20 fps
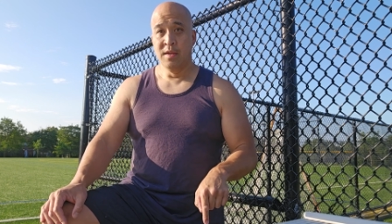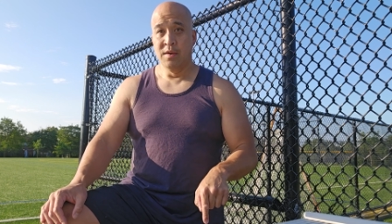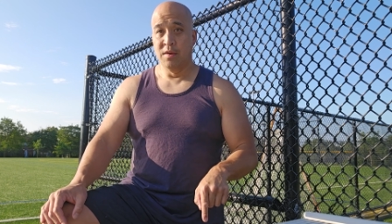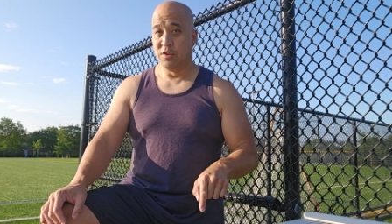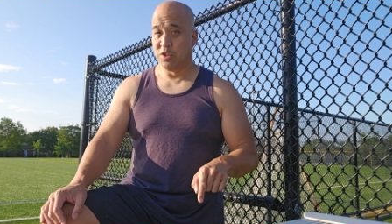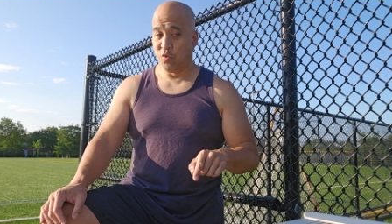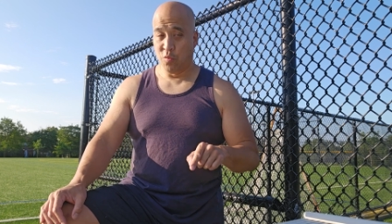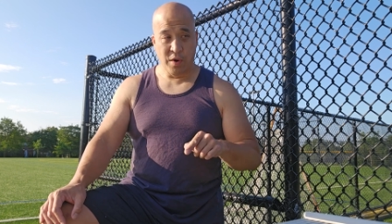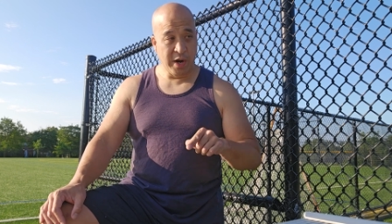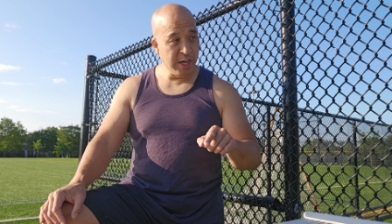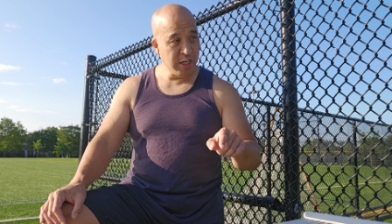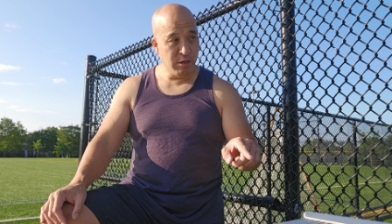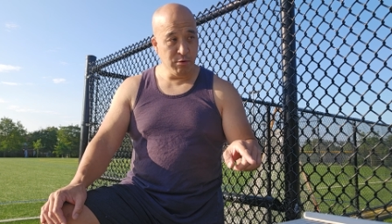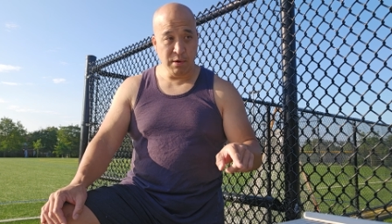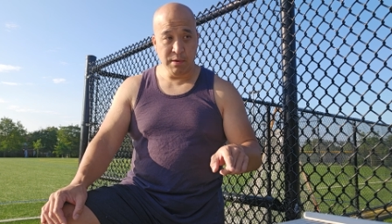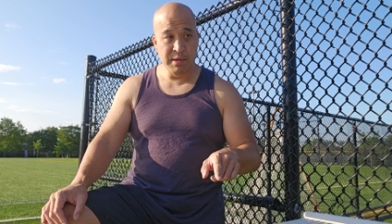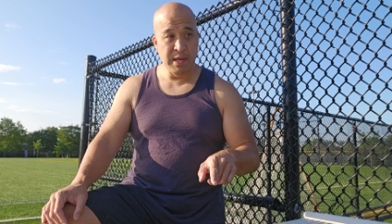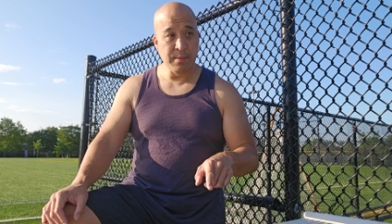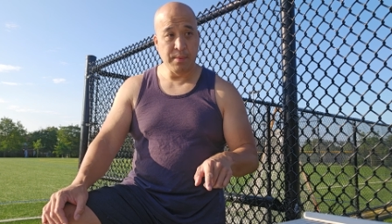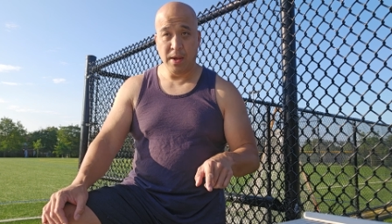there's way too
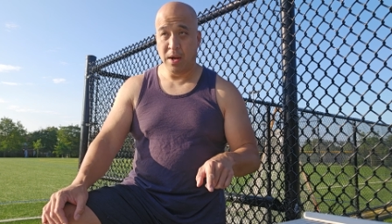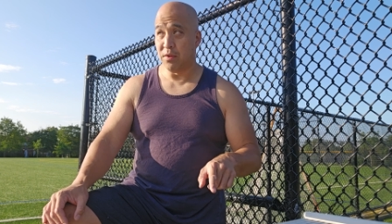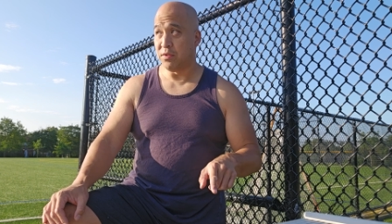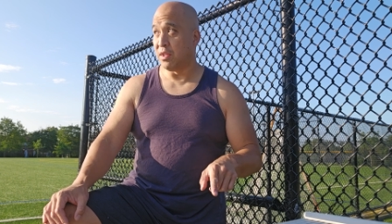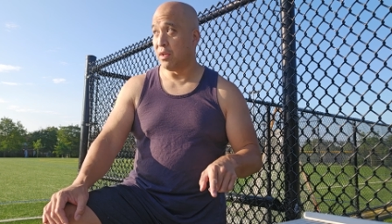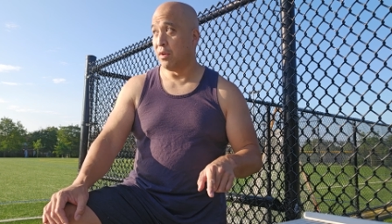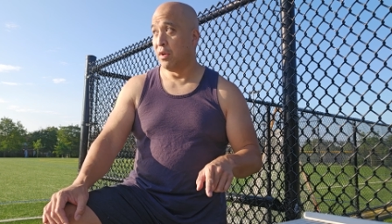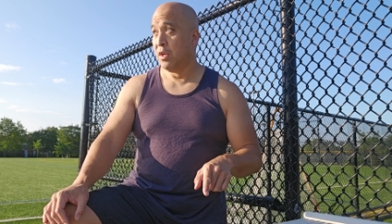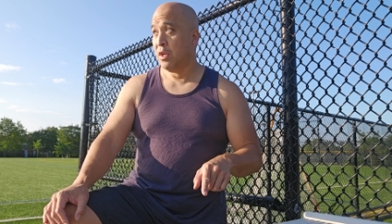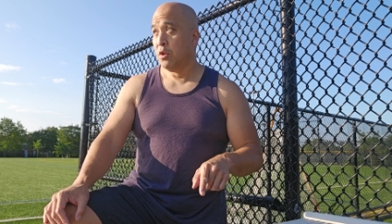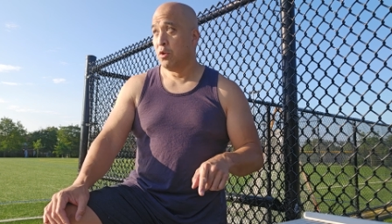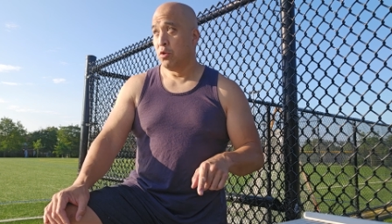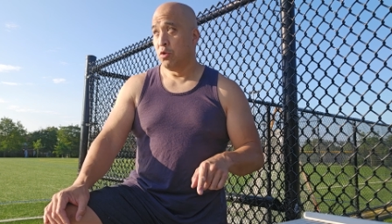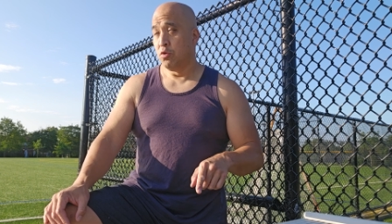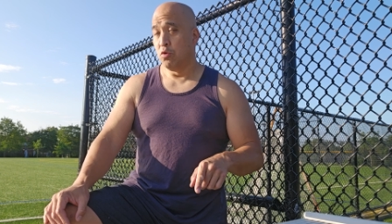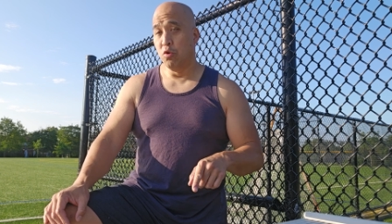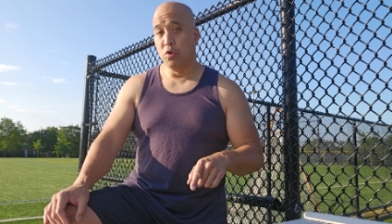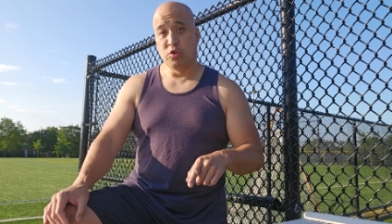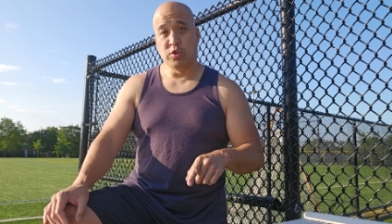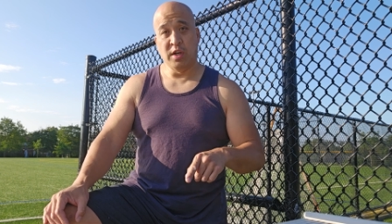many people out there
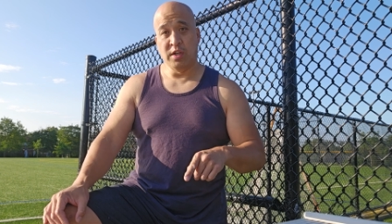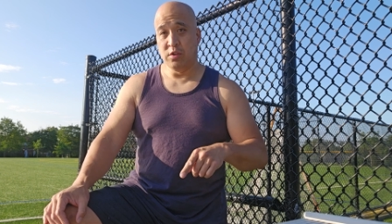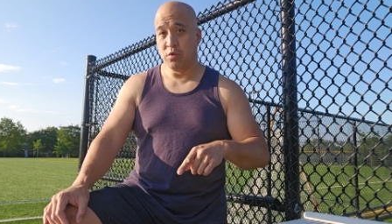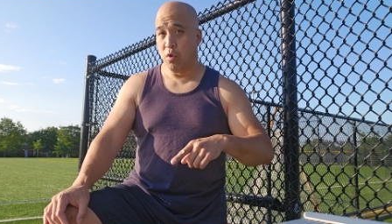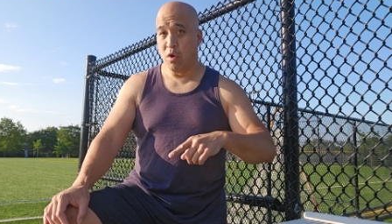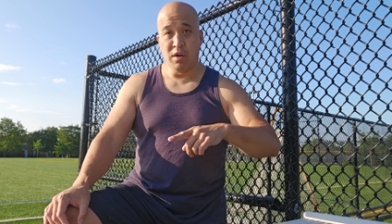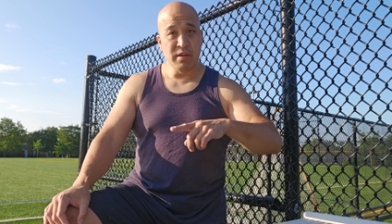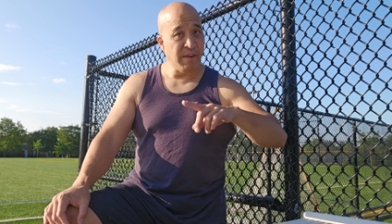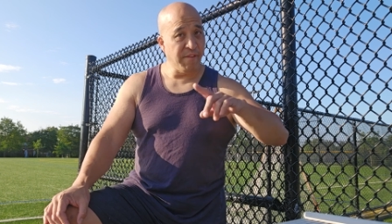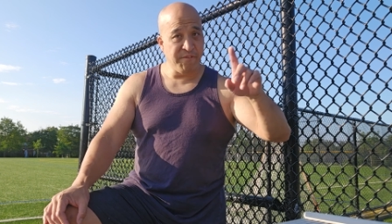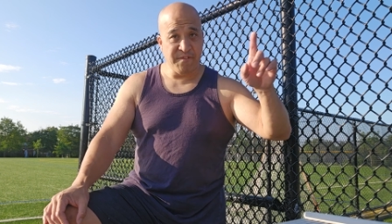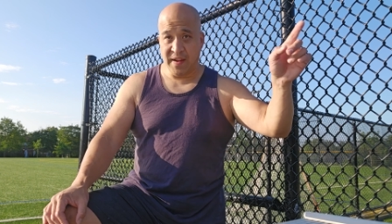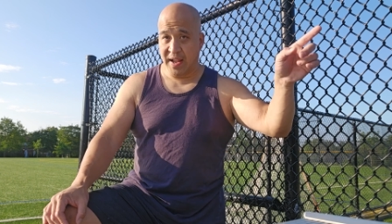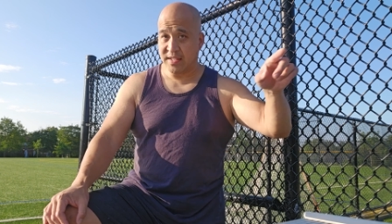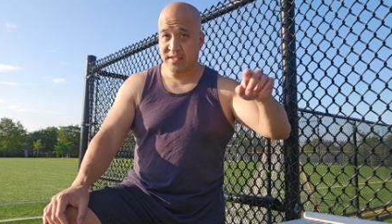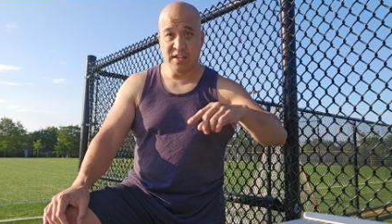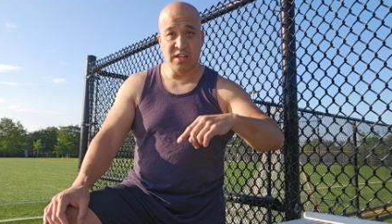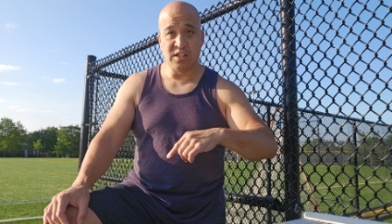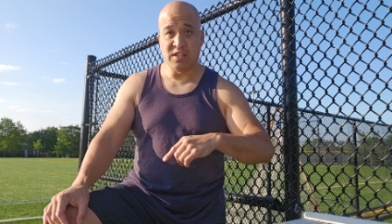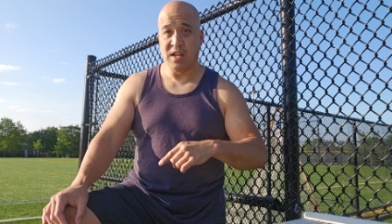who are trying to do all that
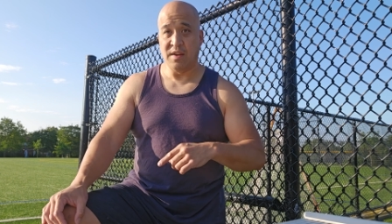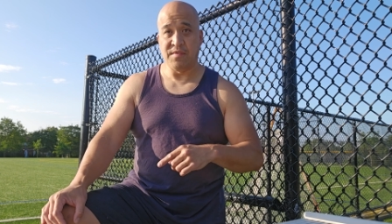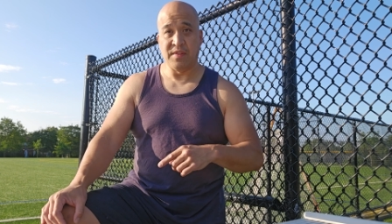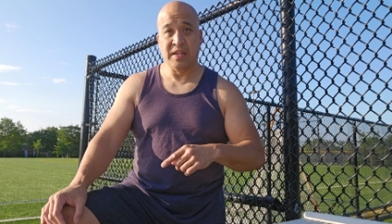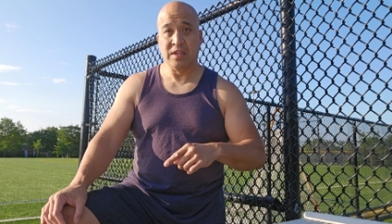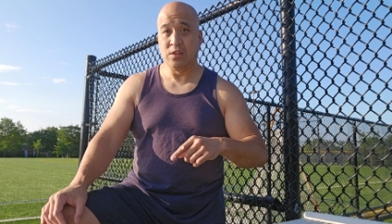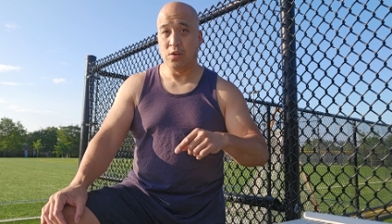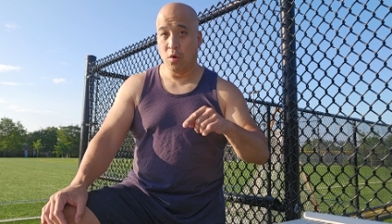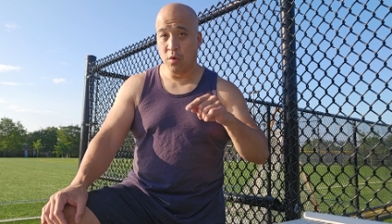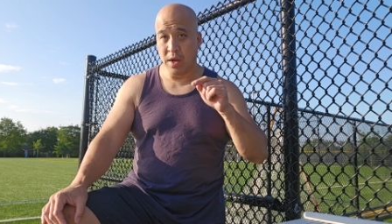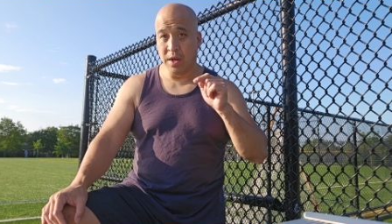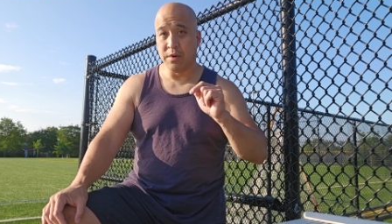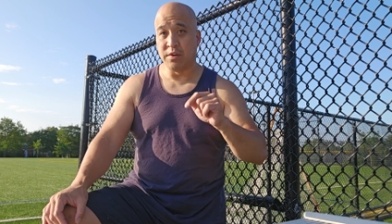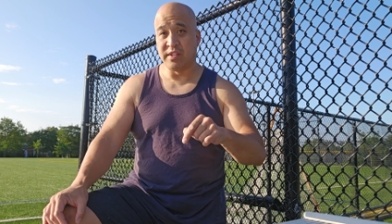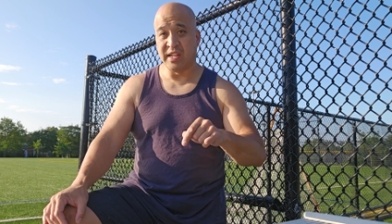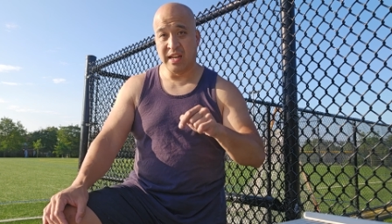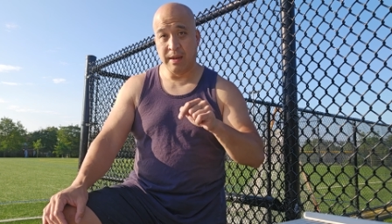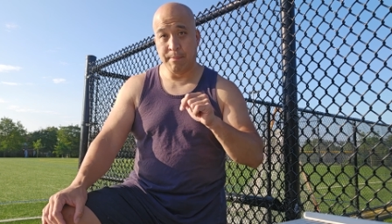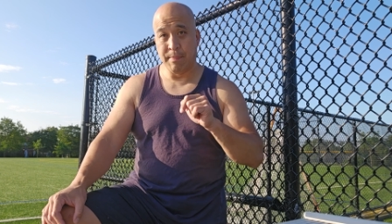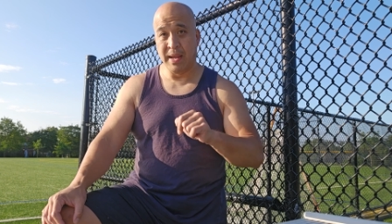fancy stuff and they don't
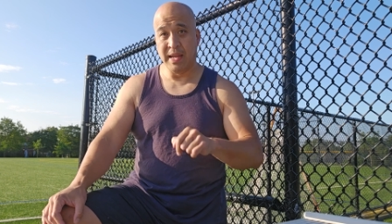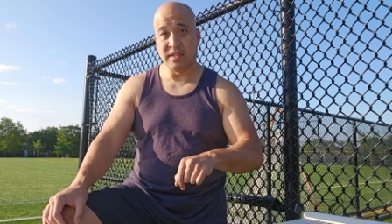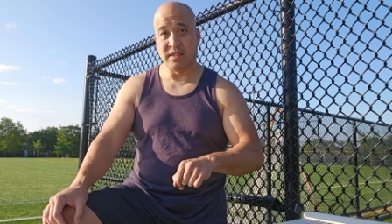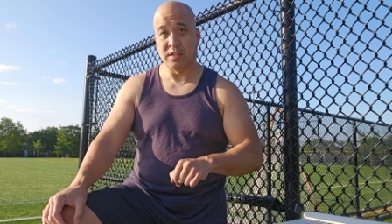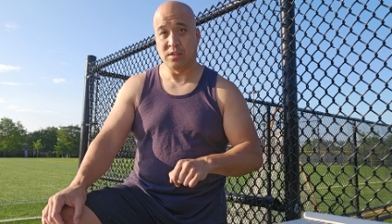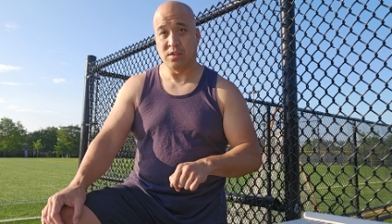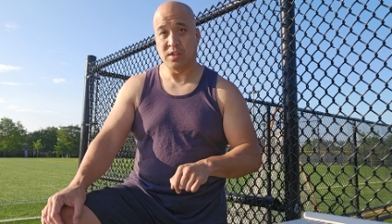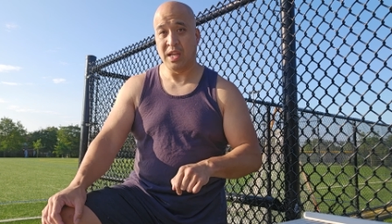understand the basics.